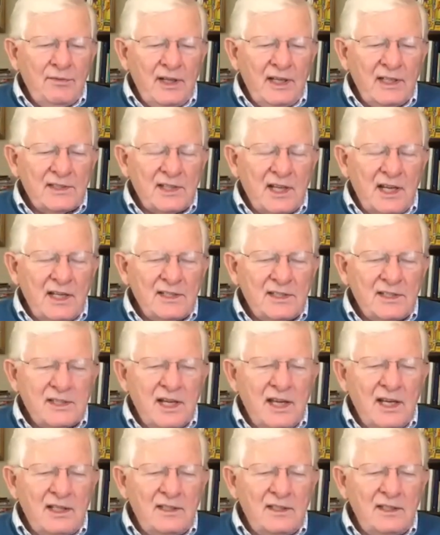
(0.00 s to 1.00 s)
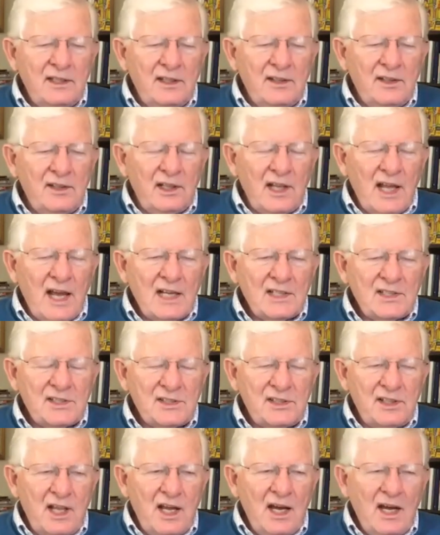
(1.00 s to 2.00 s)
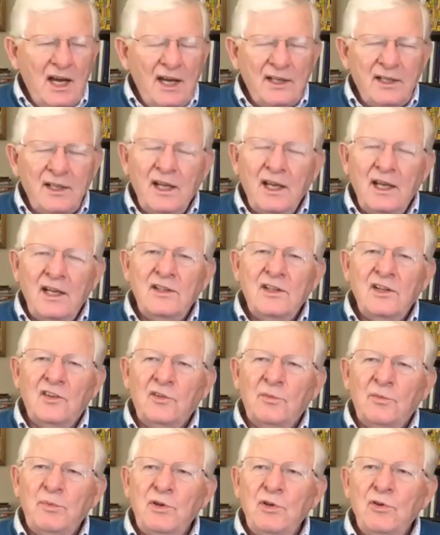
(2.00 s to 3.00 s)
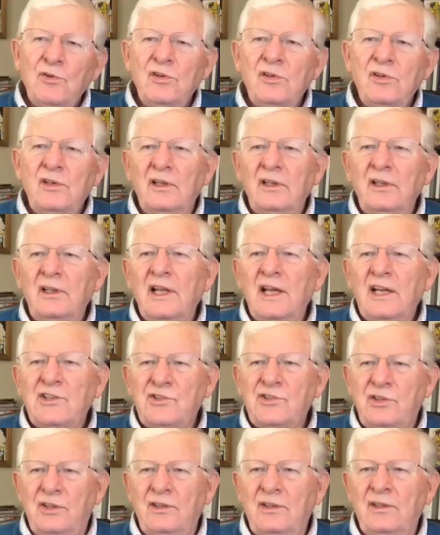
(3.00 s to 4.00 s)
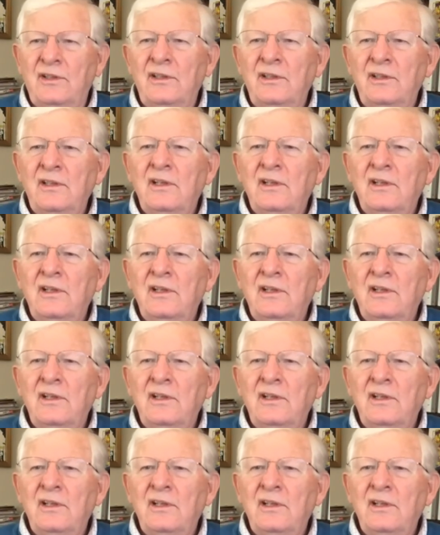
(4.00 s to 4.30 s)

as I said in the last slide, a disputed election?